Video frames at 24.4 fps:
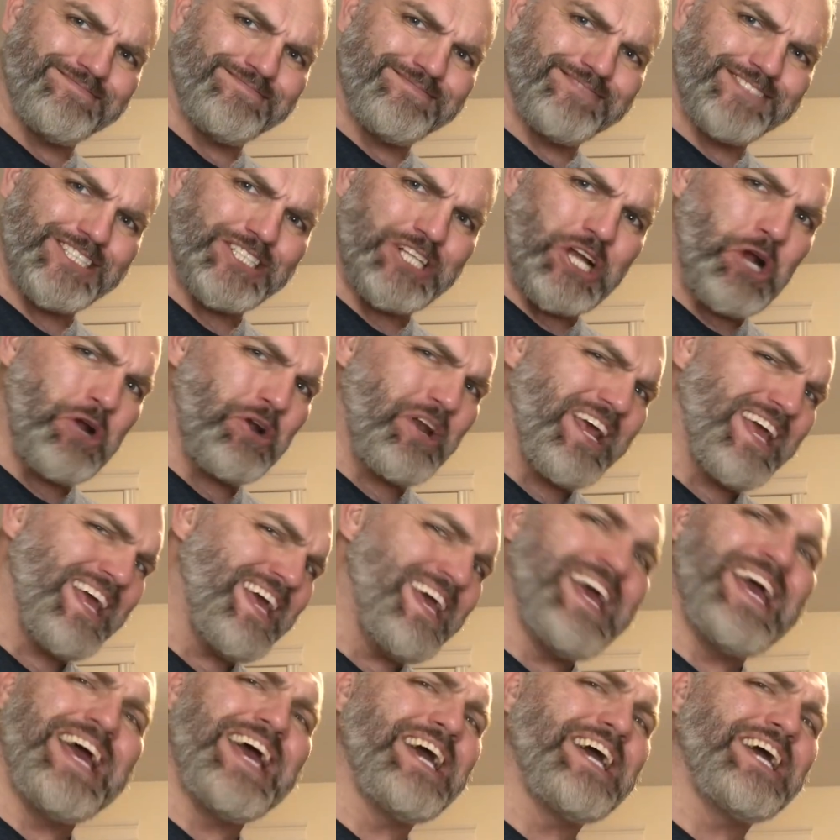Start
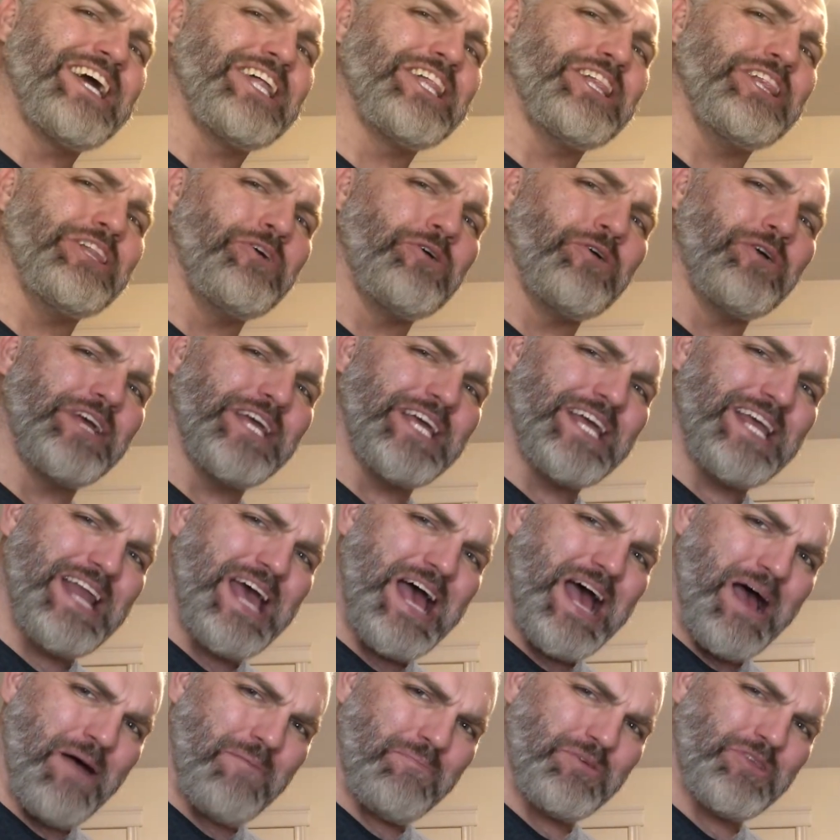clearing it
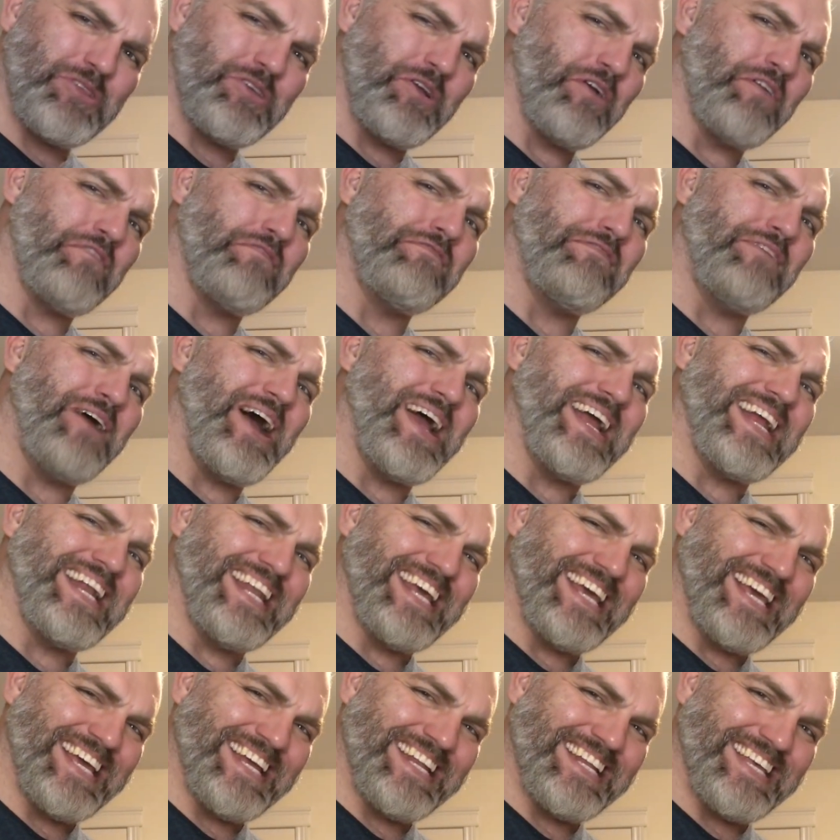out, start
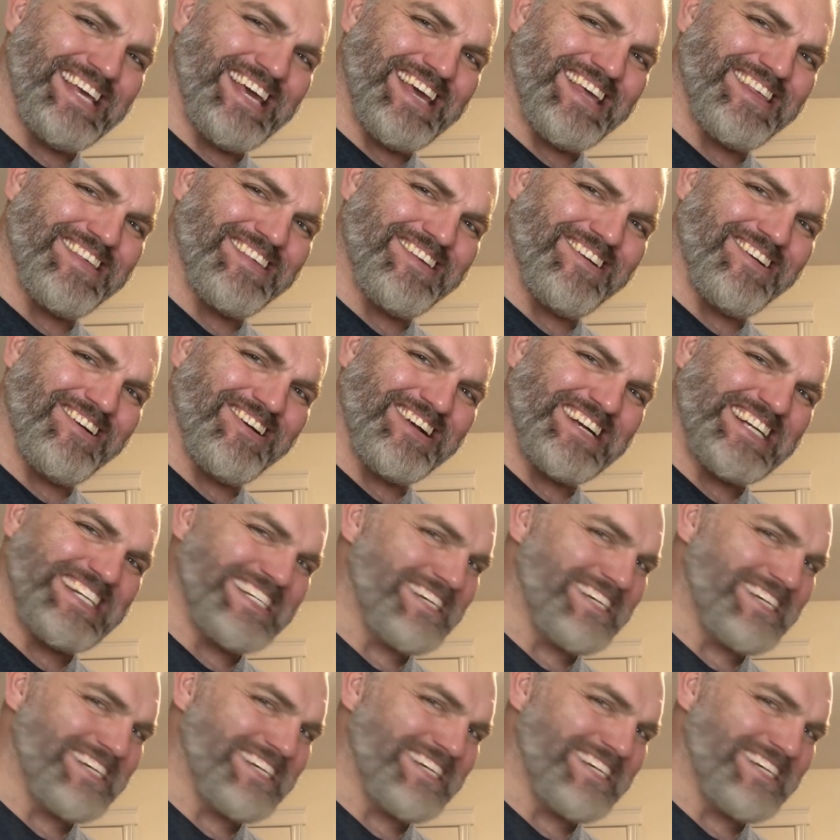fining it, yes sir.